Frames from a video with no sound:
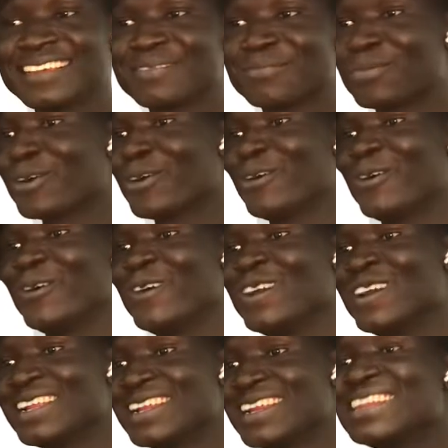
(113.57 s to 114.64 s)
Bro,
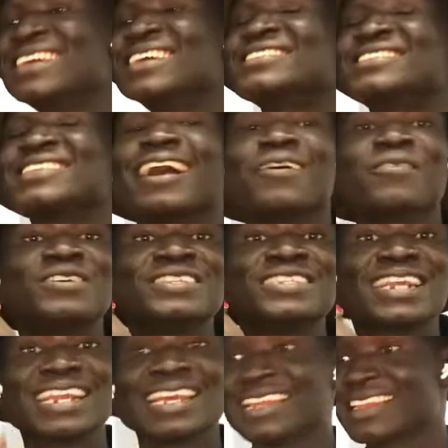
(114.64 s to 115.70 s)
this stuff is
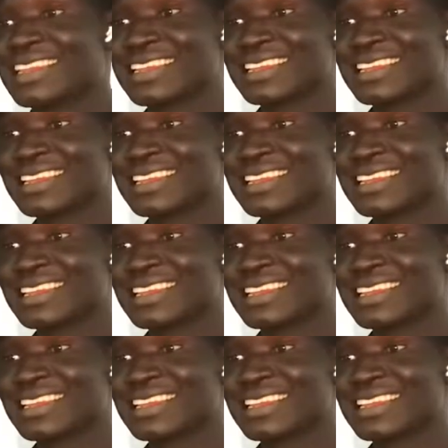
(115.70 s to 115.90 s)
real.